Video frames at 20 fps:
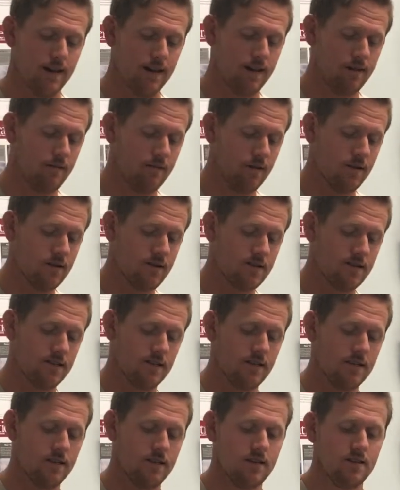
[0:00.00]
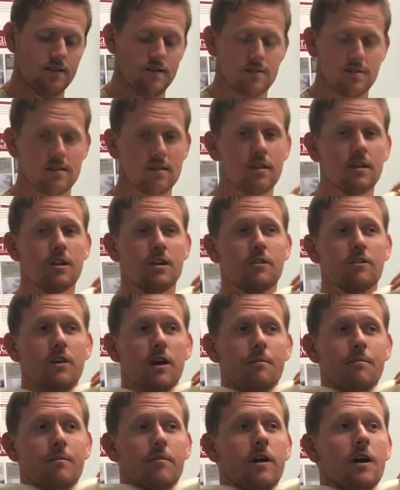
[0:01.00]
how that works is
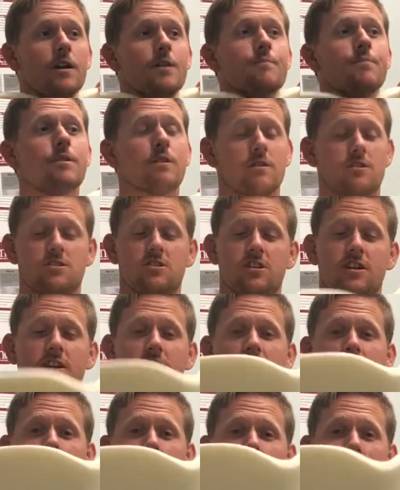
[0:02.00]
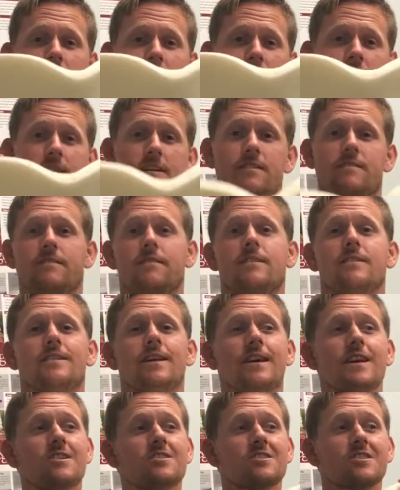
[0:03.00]
you wrap it around, you put your chin under the
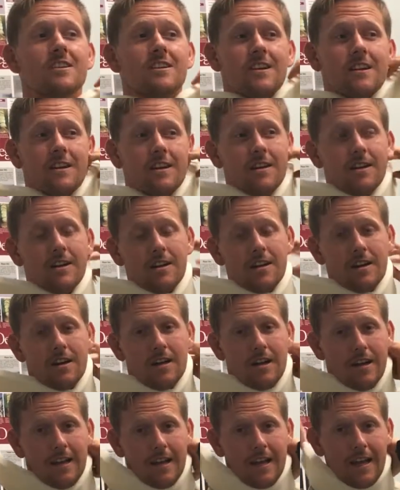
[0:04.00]
indentation here,